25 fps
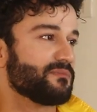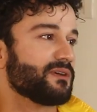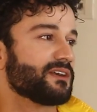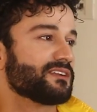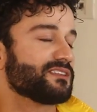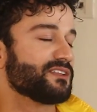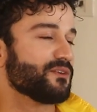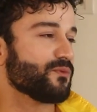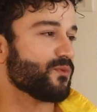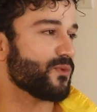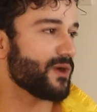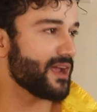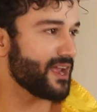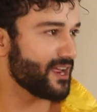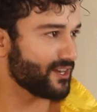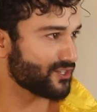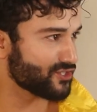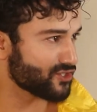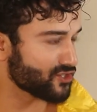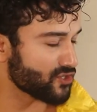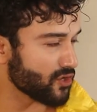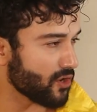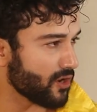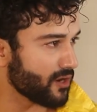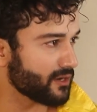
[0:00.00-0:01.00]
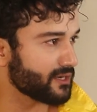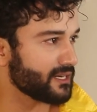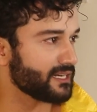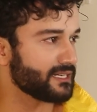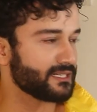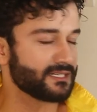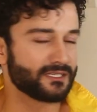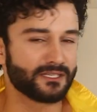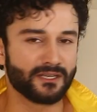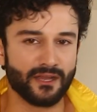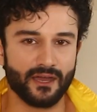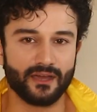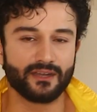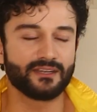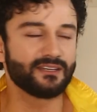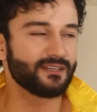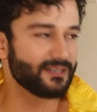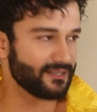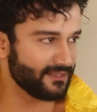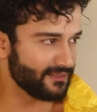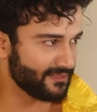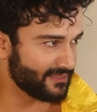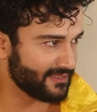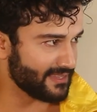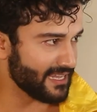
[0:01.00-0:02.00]
but the way it's shot and done,
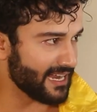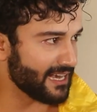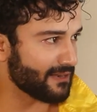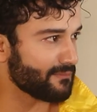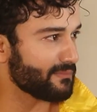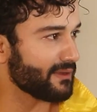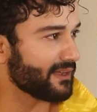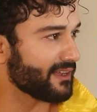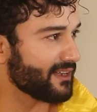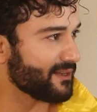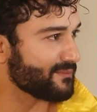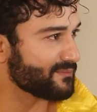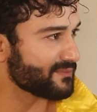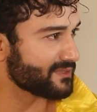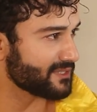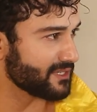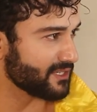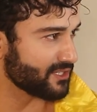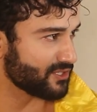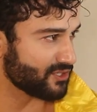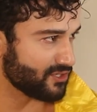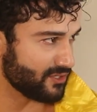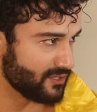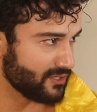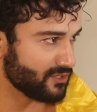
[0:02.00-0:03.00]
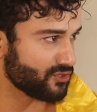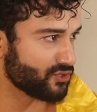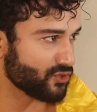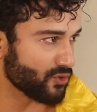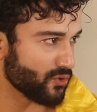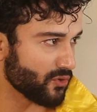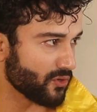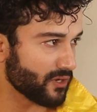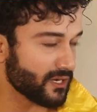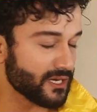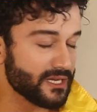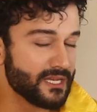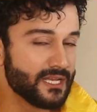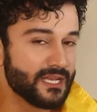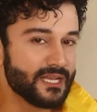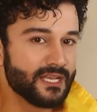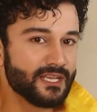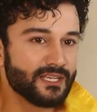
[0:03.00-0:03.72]
that becomes the joke.